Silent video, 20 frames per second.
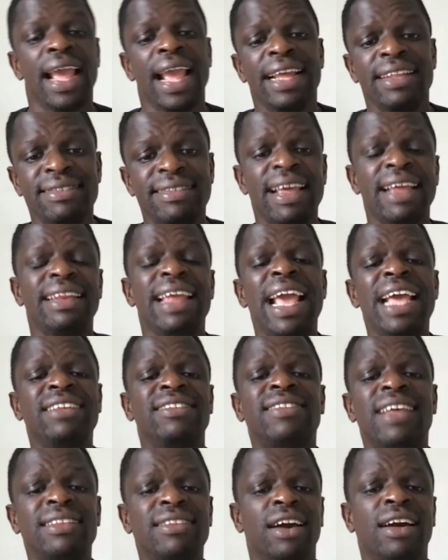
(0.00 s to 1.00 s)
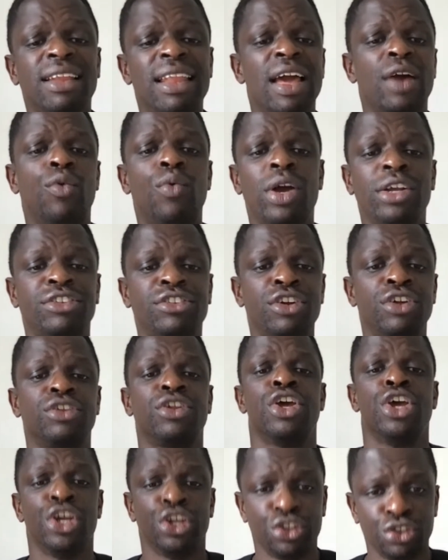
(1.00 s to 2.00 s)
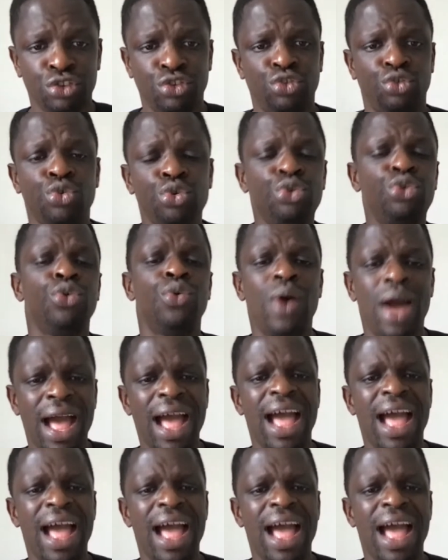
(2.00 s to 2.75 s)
And then answer the clear question, do you